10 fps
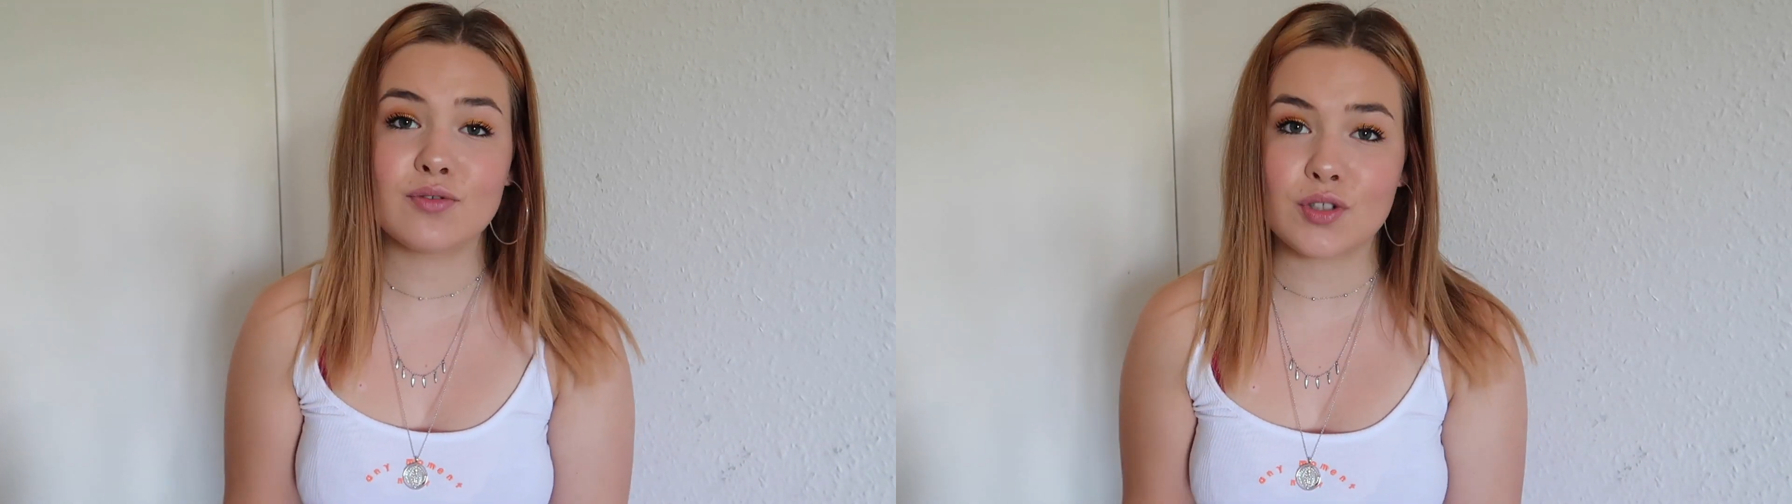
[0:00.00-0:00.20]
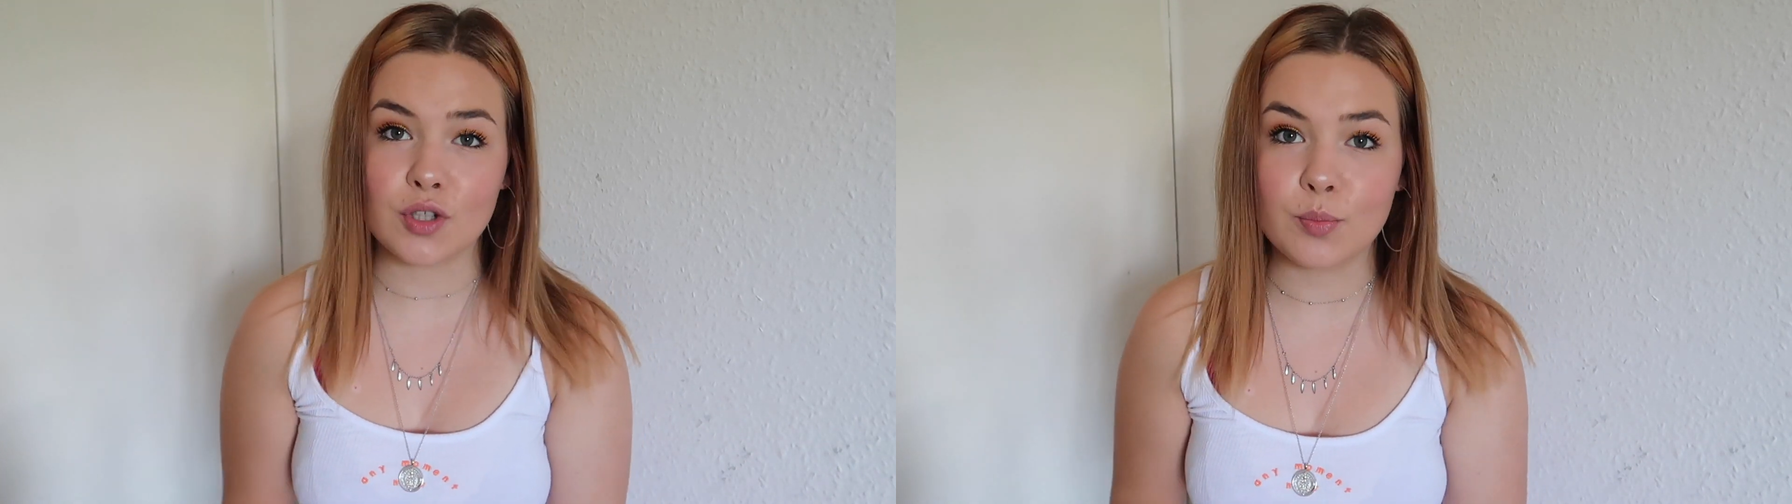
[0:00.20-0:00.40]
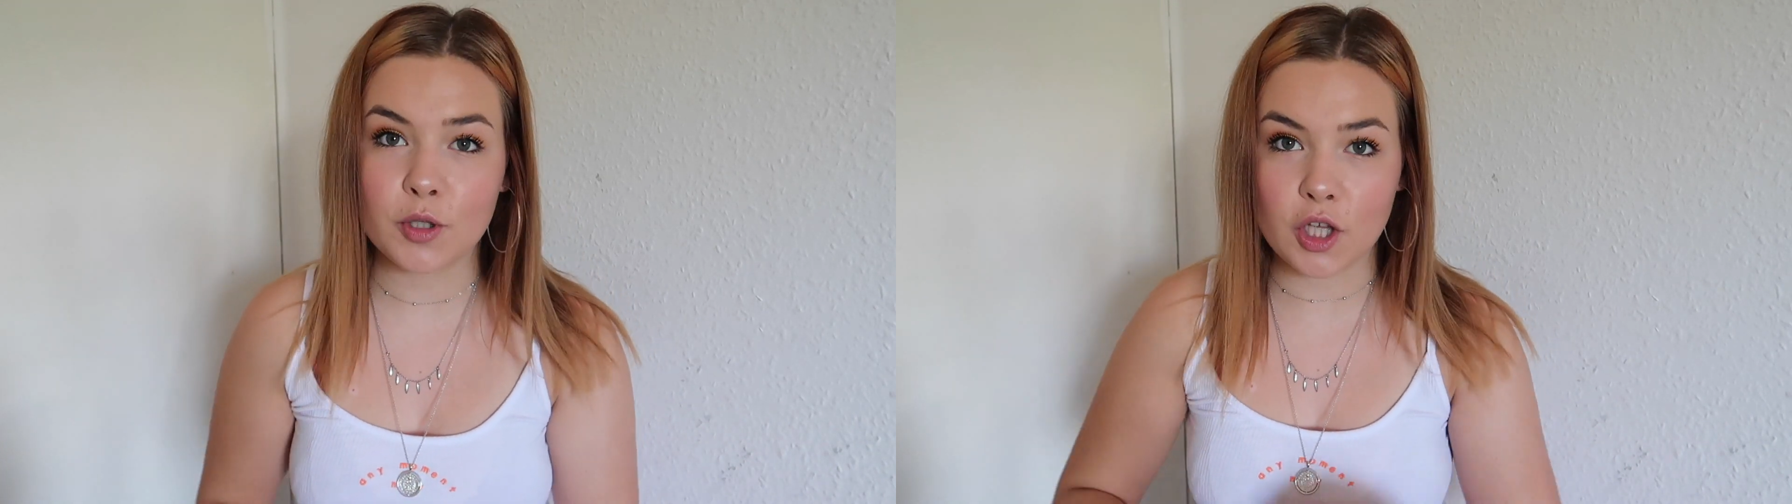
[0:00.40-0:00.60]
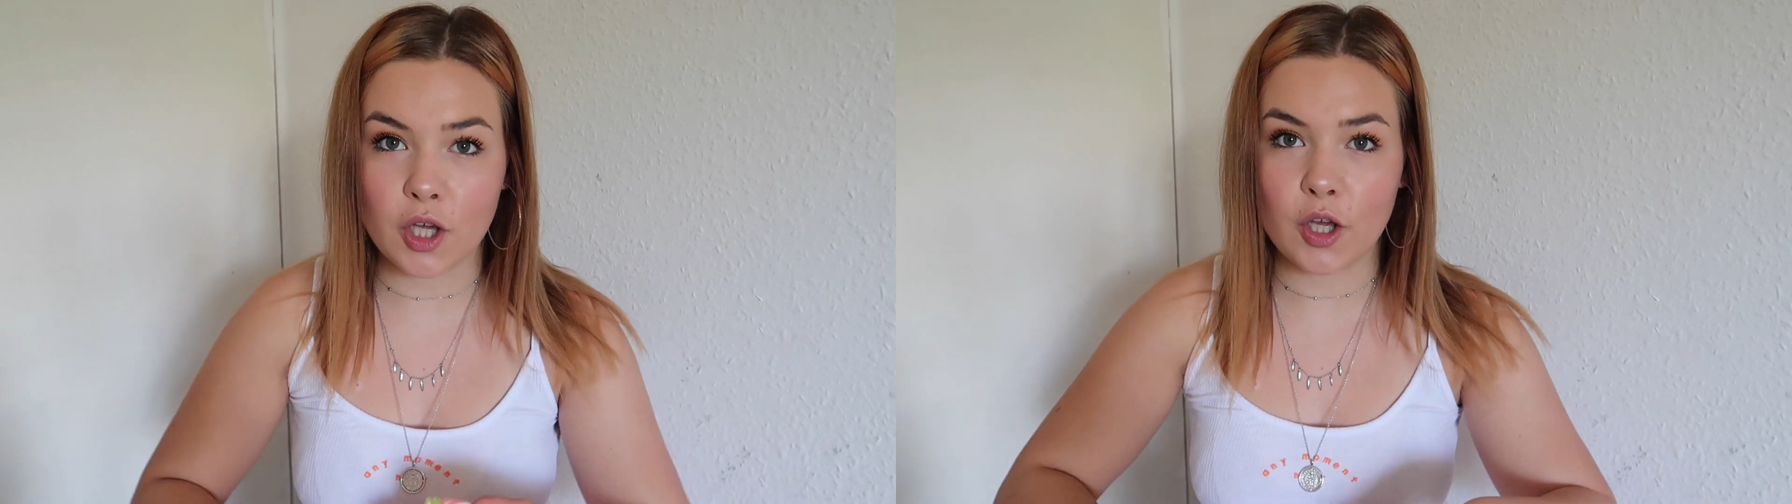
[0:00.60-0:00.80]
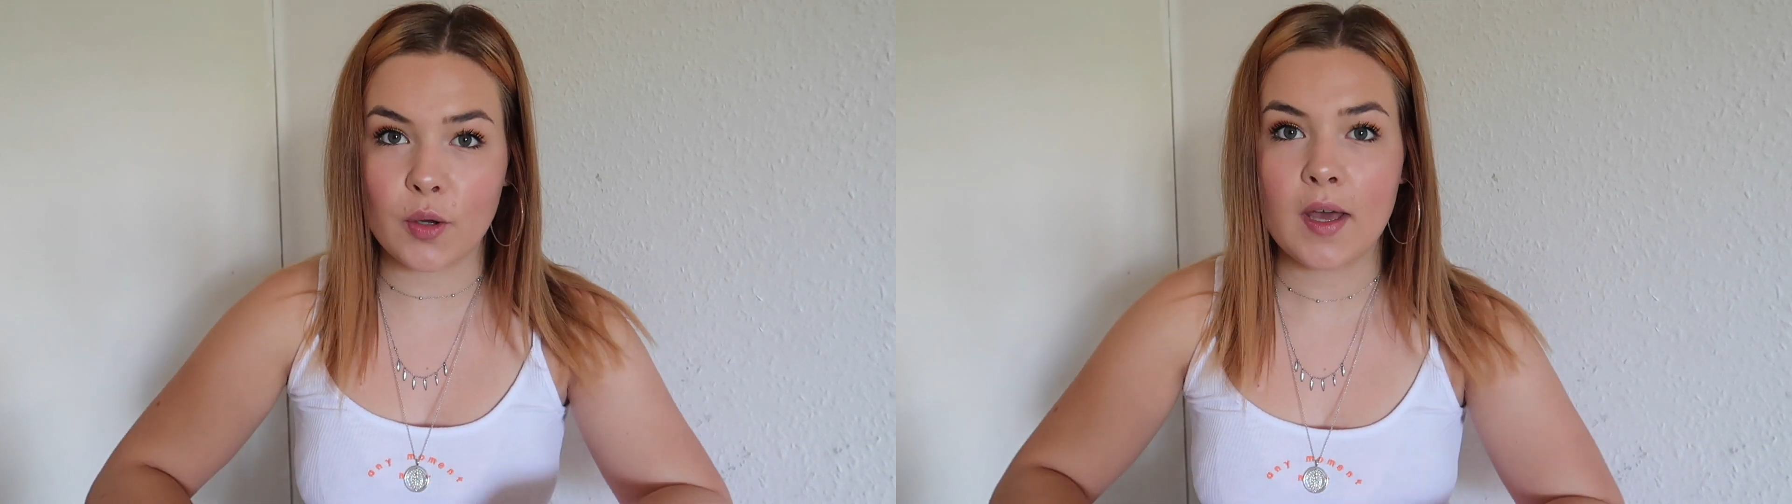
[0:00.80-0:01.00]
super
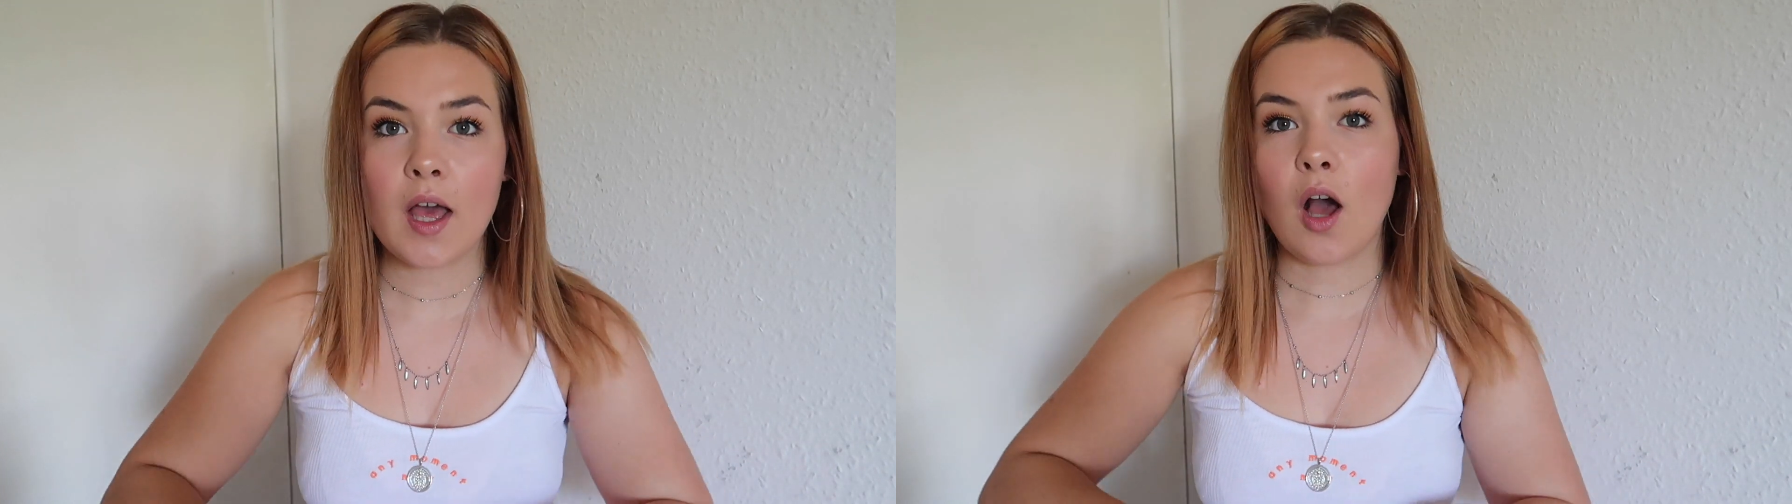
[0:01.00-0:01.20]
cute.